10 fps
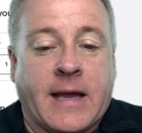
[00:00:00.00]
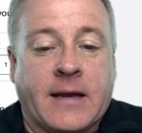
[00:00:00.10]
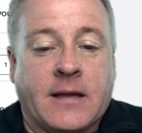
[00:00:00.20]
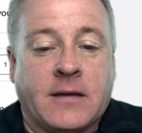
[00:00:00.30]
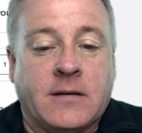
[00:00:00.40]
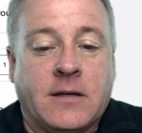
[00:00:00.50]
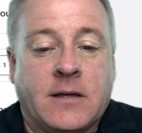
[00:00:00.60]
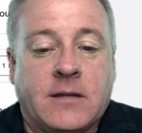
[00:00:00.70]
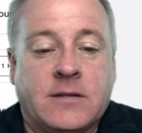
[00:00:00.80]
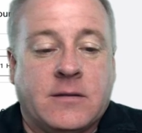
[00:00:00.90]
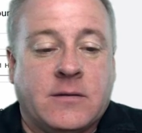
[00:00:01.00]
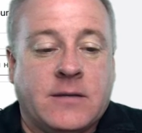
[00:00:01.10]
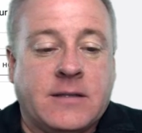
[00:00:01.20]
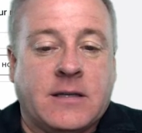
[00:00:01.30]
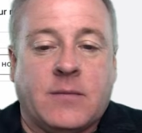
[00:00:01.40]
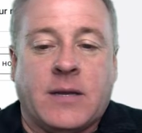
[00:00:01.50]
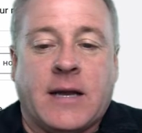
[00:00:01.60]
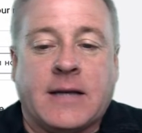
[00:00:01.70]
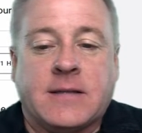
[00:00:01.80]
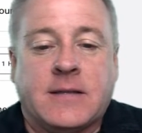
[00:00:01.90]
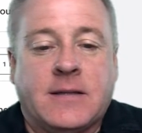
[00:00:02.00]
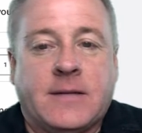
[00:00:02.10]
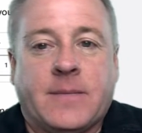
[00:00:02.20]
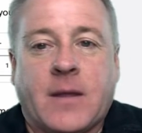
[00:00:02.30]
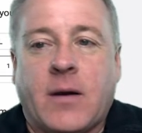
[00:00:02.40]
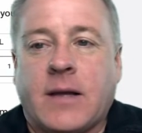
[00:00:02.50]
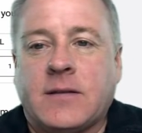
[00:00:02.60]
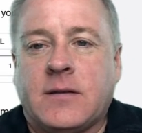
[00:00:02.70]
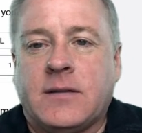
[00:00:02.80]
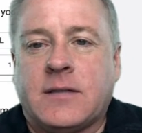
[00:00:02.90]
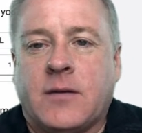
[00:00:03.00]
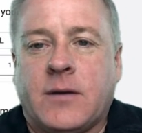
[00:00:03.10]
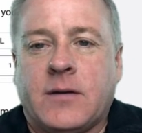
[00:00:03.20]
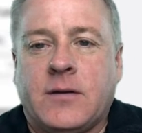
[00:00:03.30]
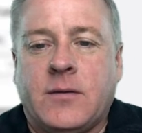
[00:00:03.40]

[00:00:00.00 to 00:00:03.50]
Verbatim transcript: add in. So that's going to be nice. All right, so let's go in and